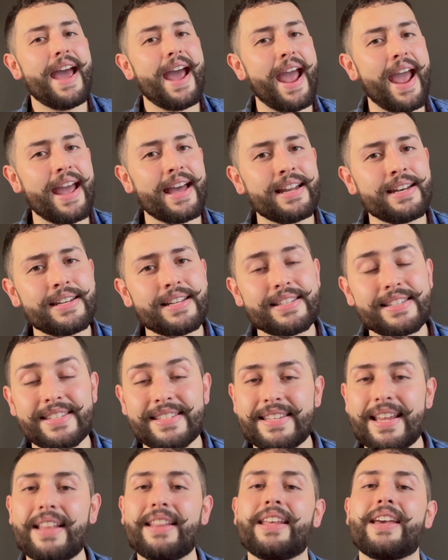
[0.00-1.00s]
and
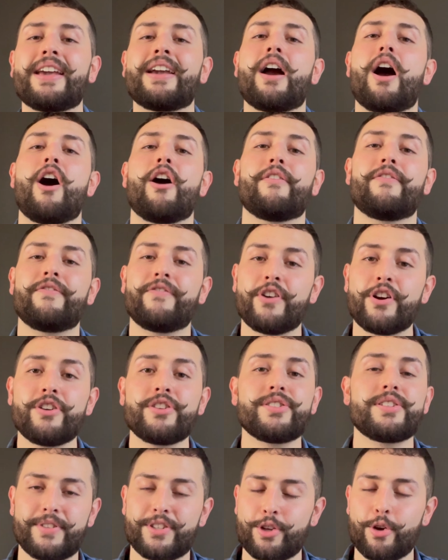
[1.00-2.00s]
selling our
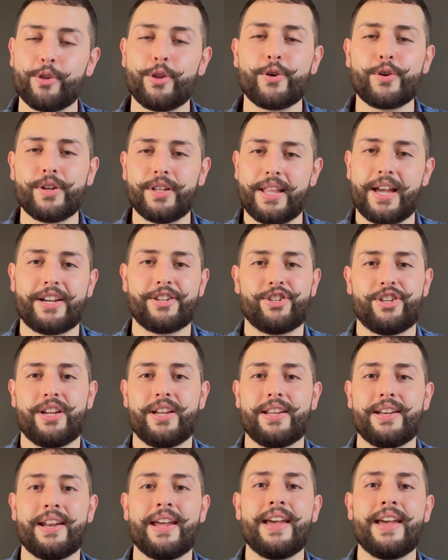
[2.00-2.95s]
first solo collection,